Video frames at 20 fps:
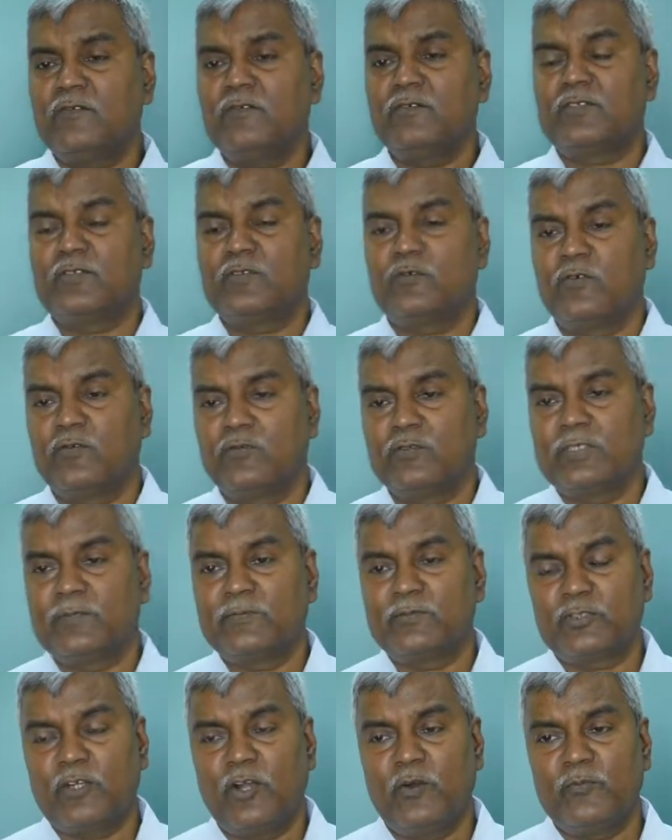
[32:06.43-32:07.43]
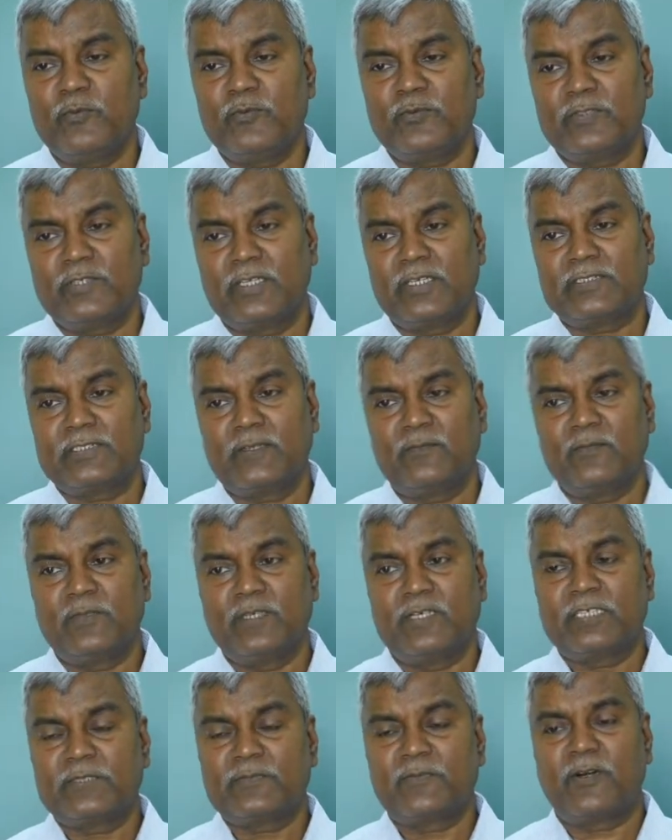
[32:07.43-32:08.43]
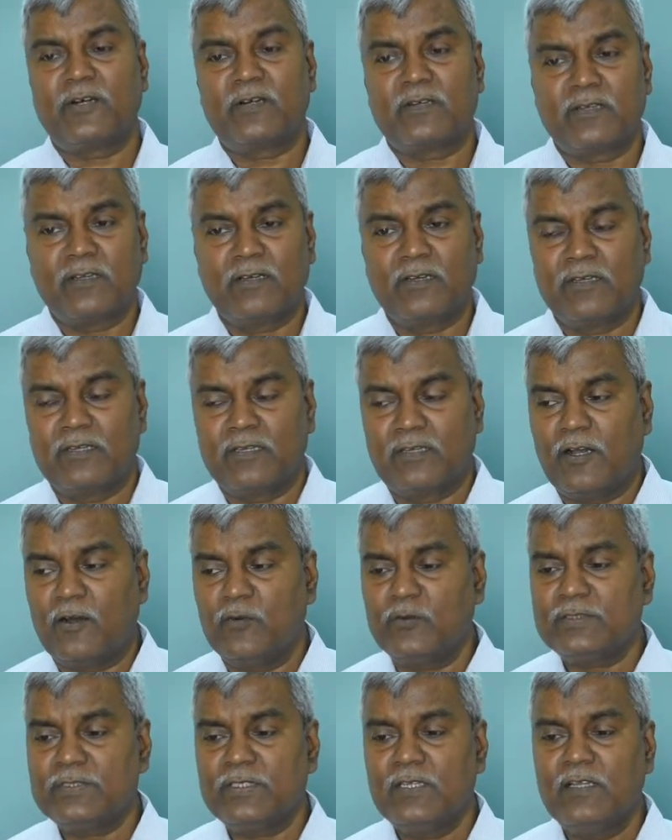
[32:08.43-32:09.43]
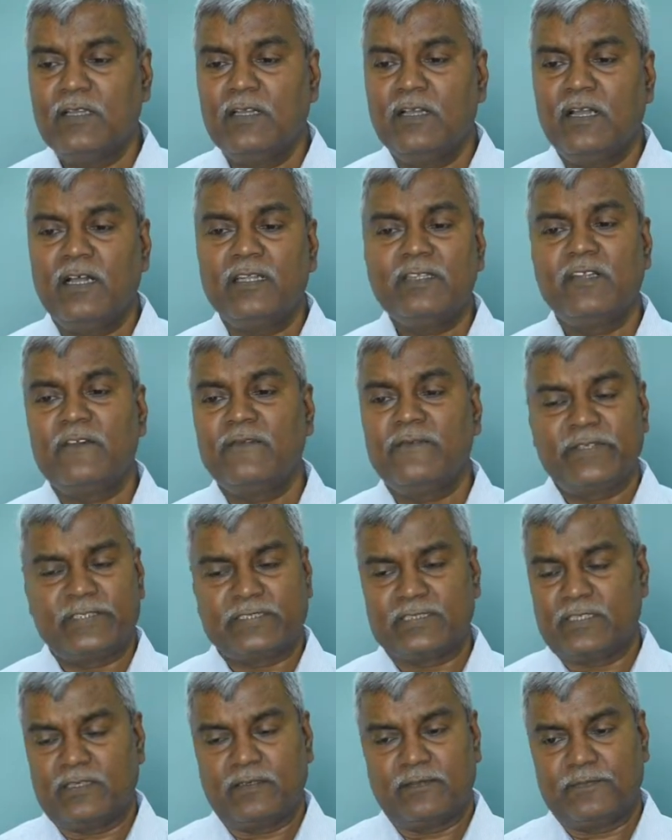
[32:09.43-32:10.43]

we used to go to some shop, we used to get some expert in house, and they'll fix